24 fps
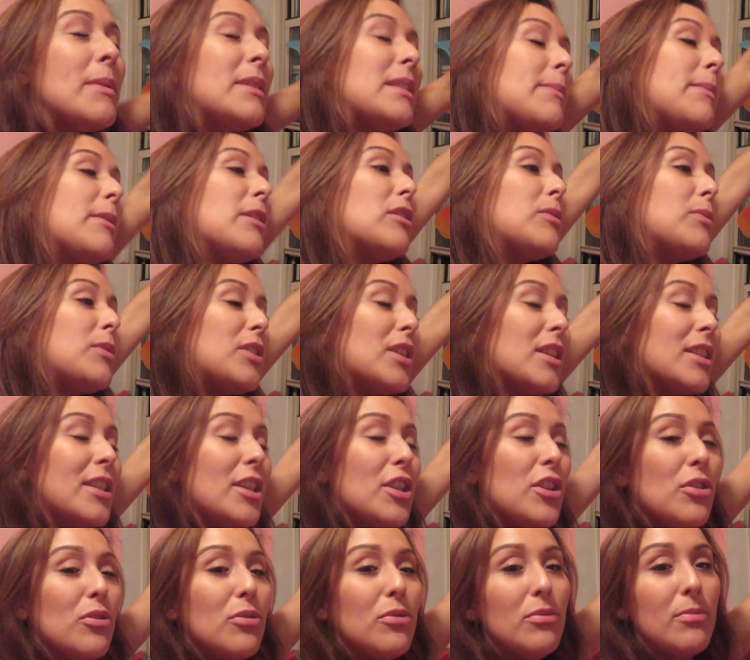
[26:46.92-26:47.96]
mis amigos. We shall
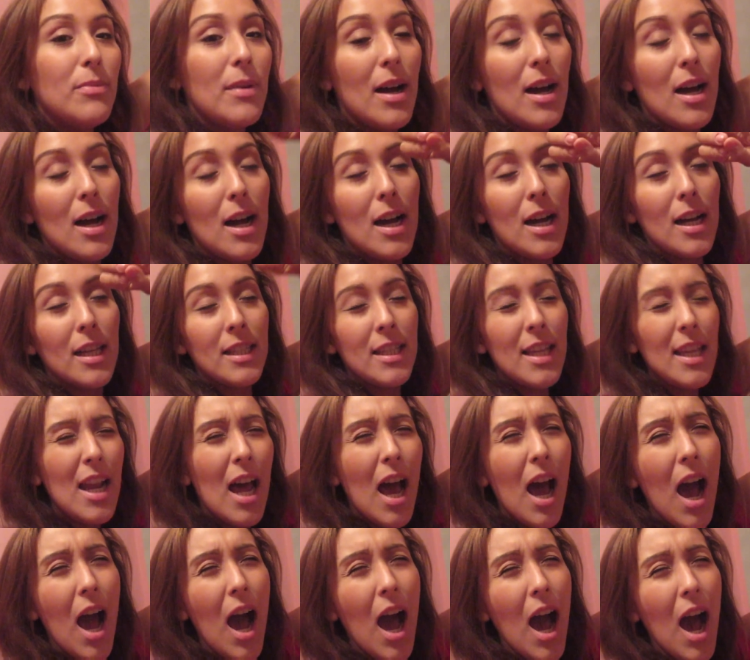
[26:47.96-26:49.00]
see you
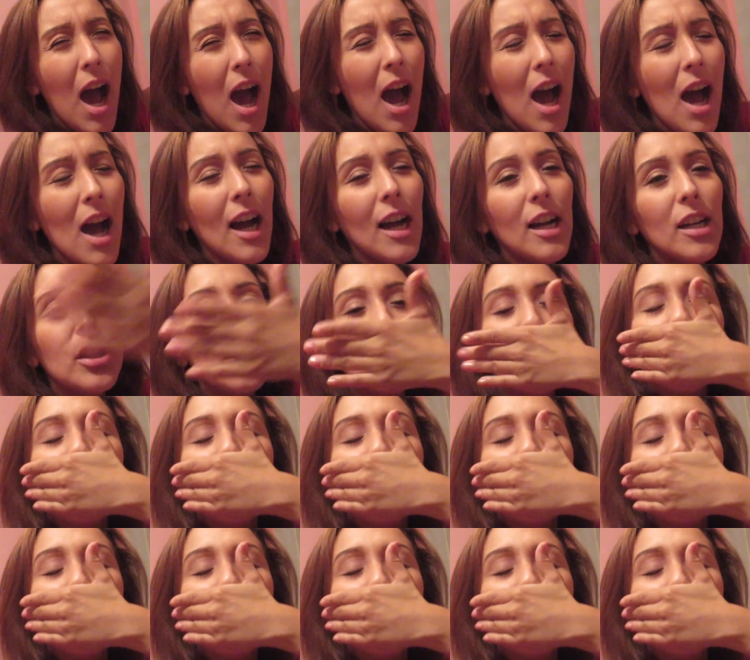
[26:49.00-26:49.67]
mañana.